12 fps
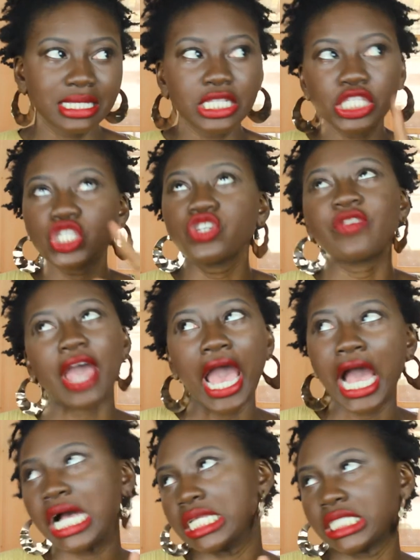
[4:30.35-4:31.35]
since you've
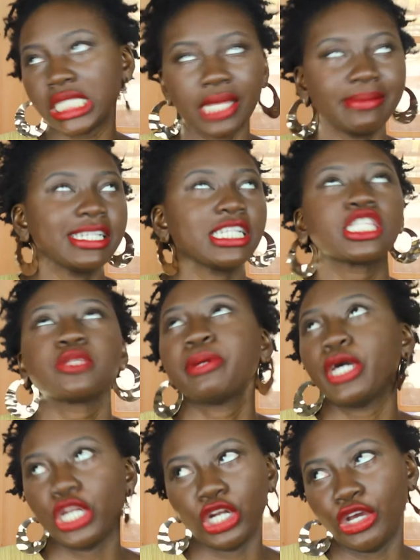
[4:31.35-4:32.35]
asked, let me just
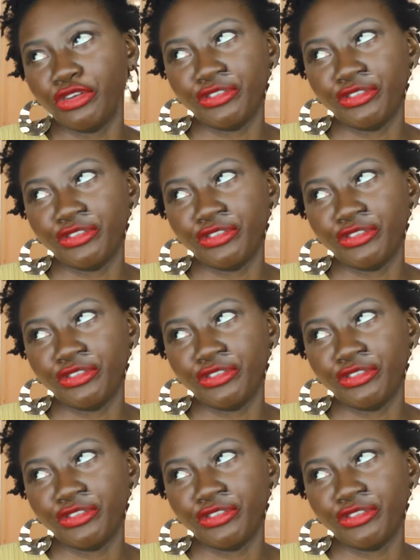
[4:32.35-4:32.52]
put it on